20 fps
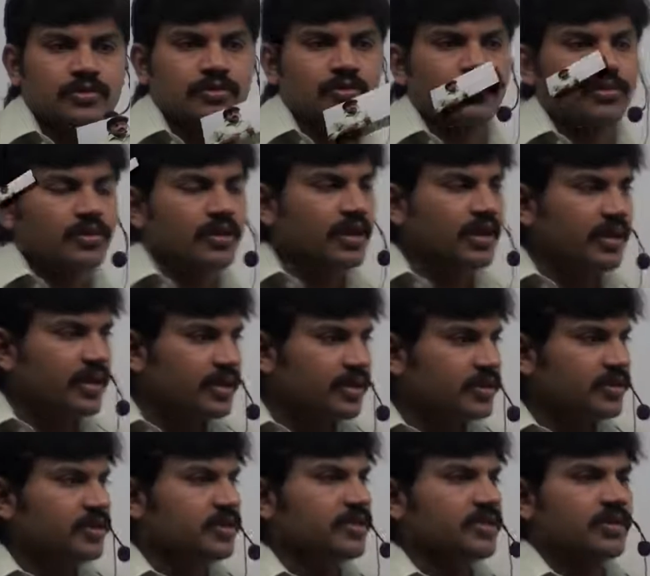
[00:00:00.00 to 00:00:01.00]
So the
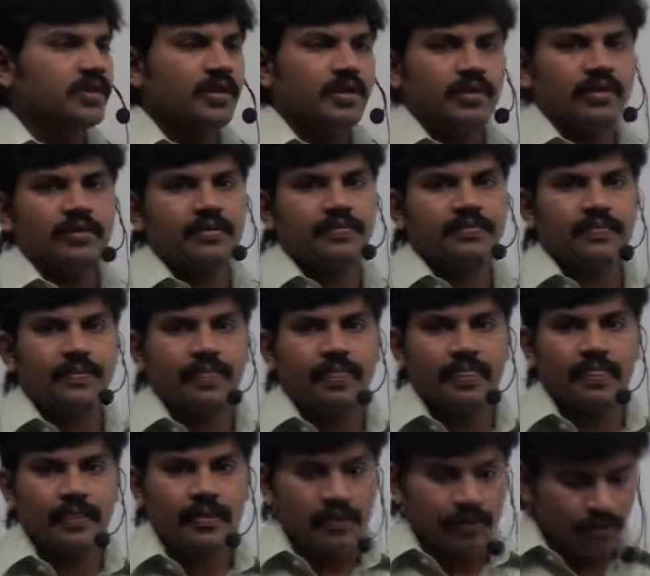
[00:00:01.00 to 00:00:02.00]
next
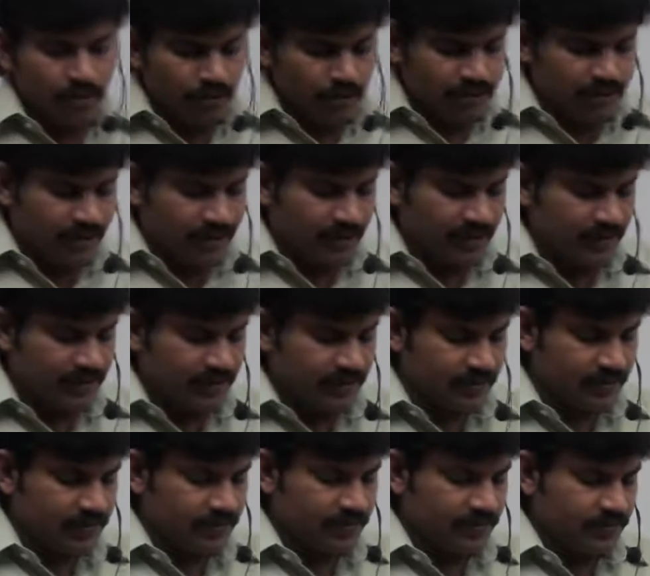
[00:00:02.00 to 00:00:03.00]
question
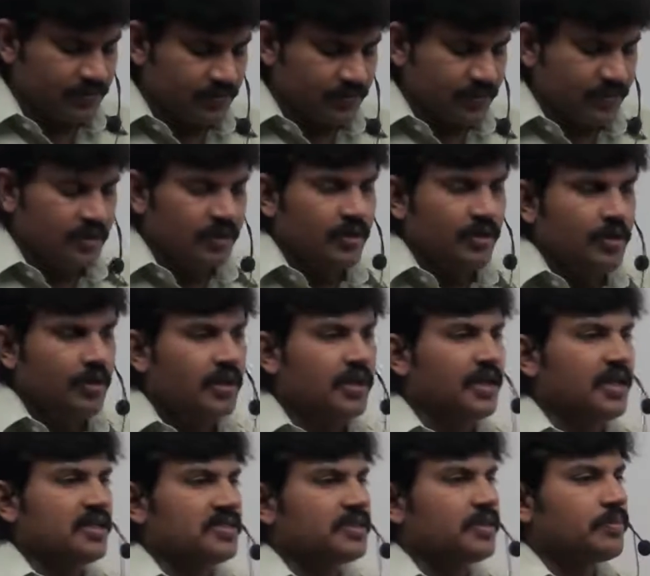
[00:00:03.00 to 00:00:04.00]

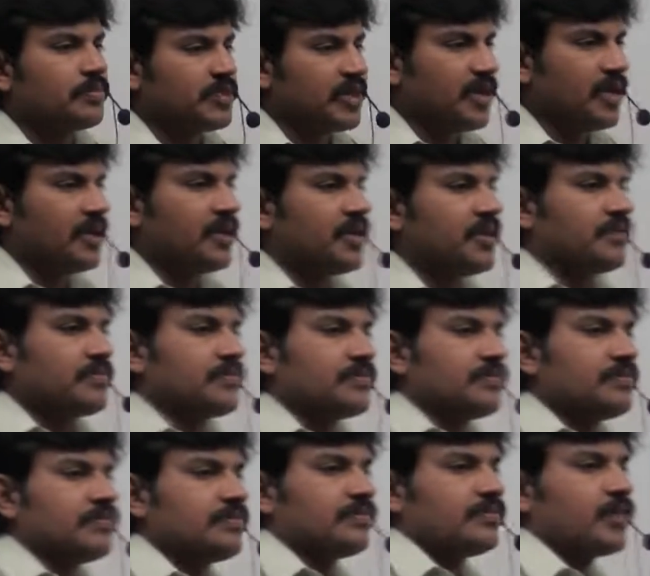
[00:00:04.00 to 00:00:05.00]
in exception handling,
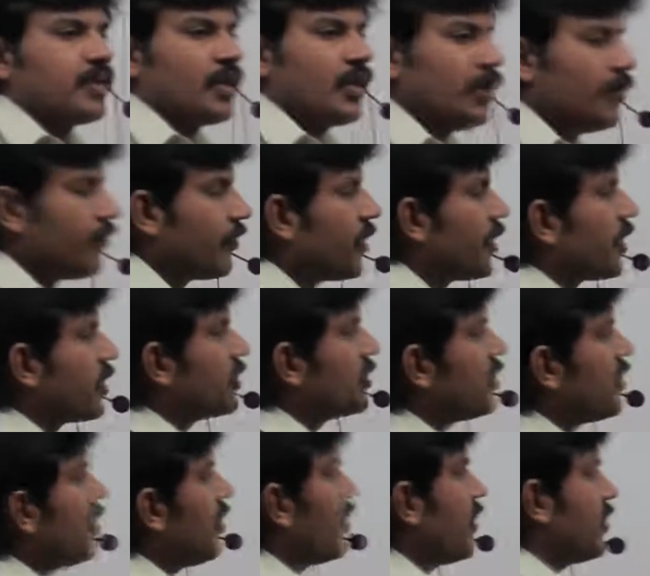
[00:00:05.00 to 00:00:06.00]
if we
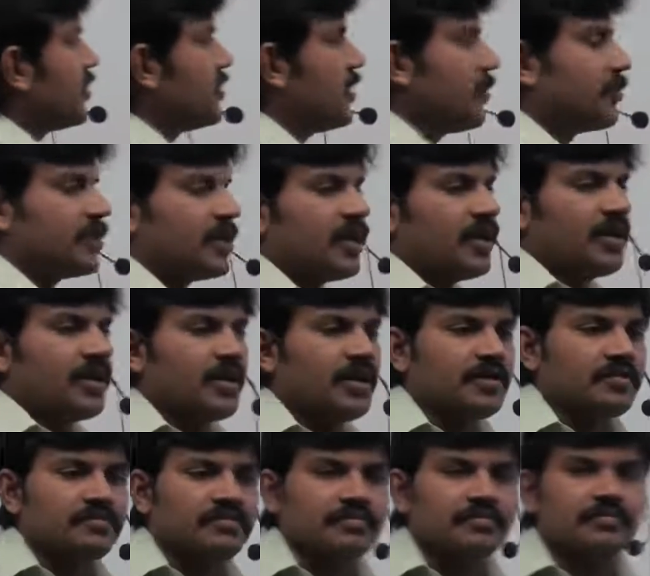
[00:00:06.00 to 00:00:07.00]
consider exception
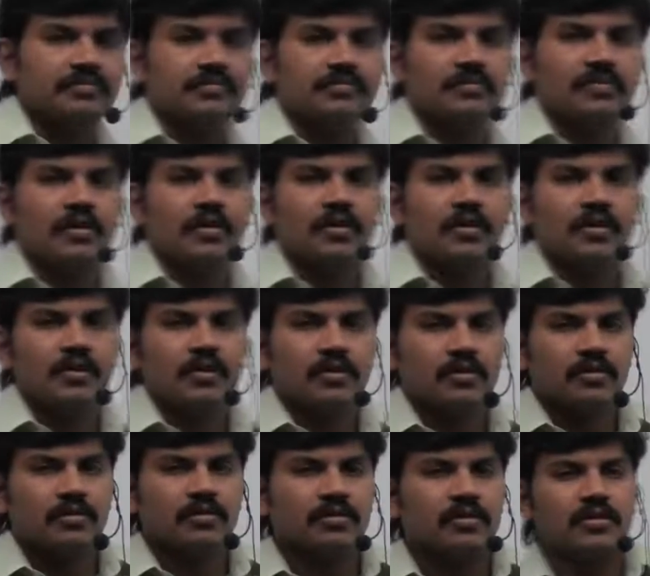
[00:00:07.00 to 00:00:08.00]
handling,
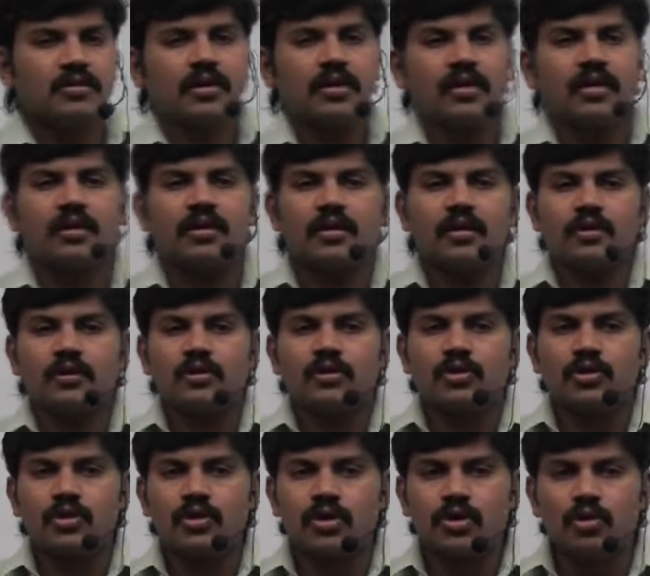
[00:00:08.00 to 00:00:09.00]
there are
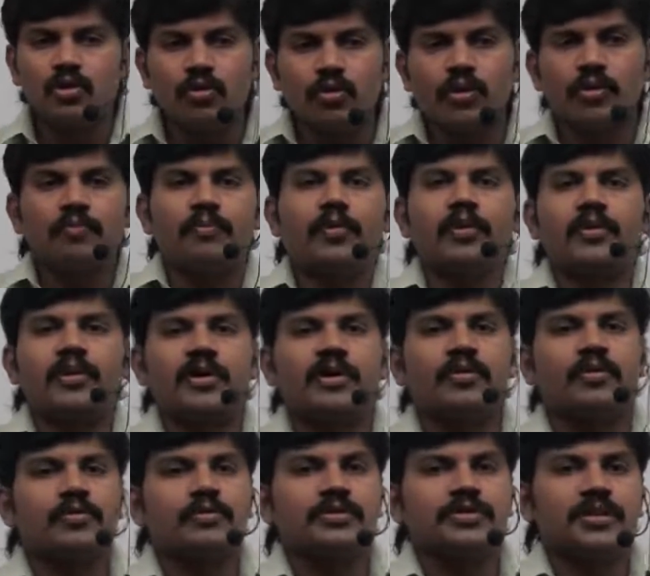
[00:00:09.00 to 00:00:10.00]
two
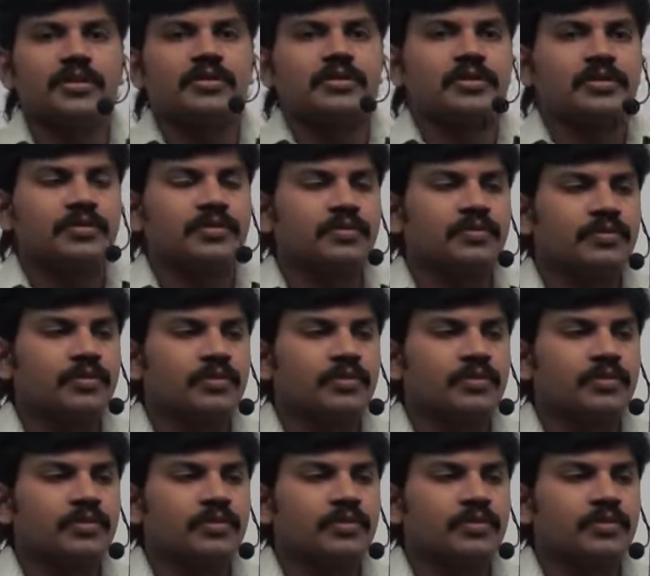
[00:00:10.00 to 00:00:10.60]
important questions